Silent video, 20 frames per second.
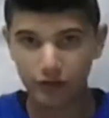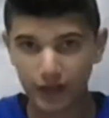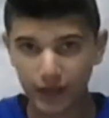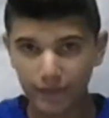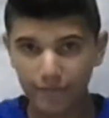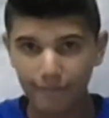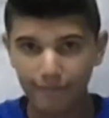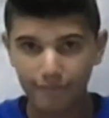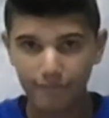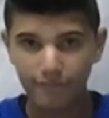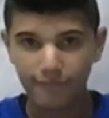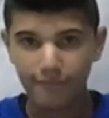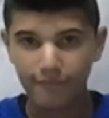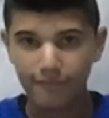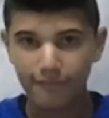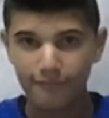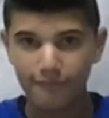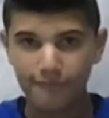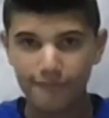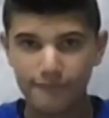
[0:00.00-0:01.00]
rendering
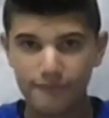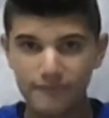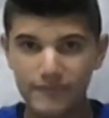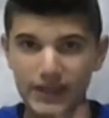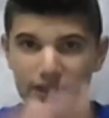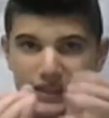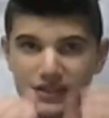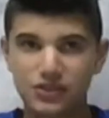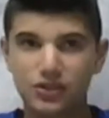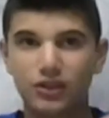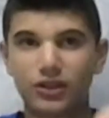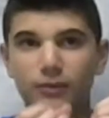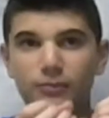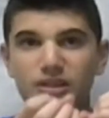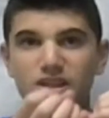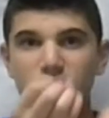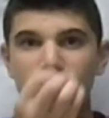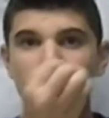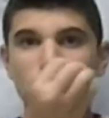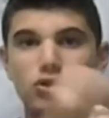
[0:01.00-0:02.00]

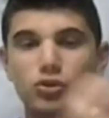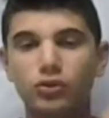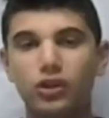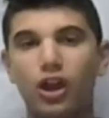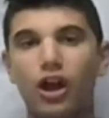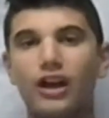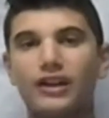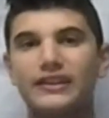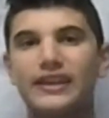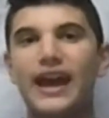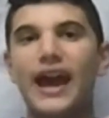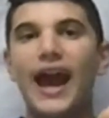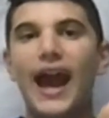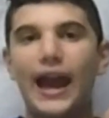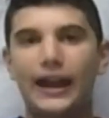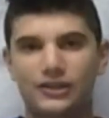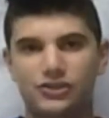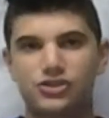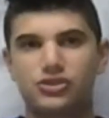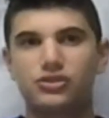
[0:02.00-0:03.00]
is going to be too
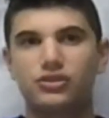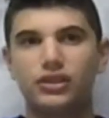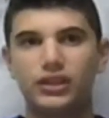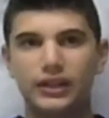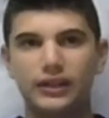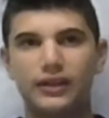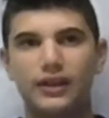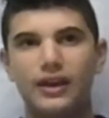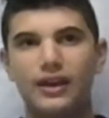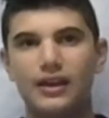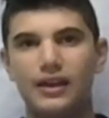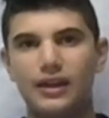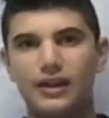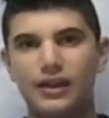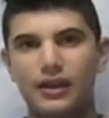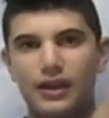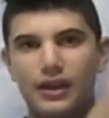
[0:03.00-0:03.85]
long to actually,